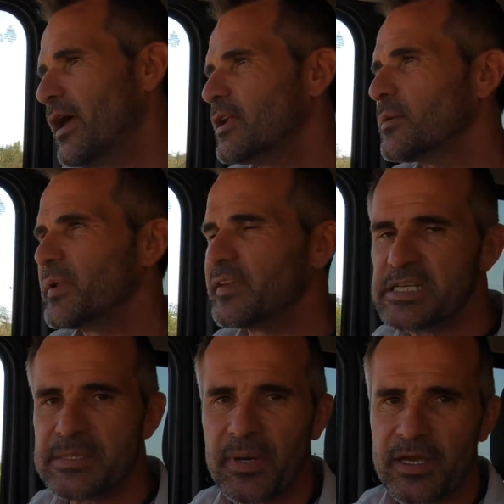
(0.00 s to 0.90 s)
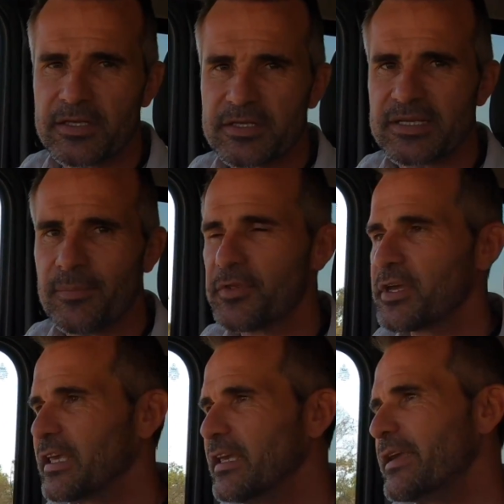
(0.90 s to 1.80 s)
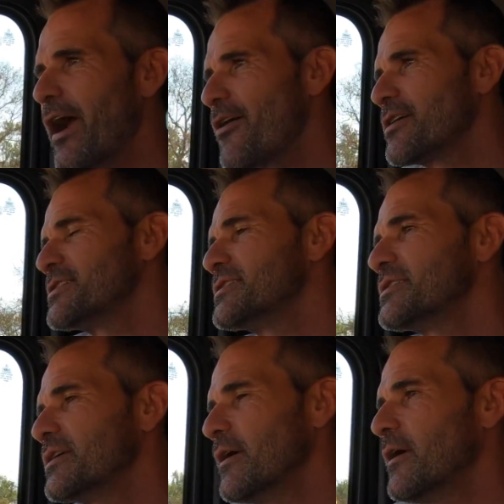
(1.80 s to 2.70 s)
a little bit deeper into some of the key characters.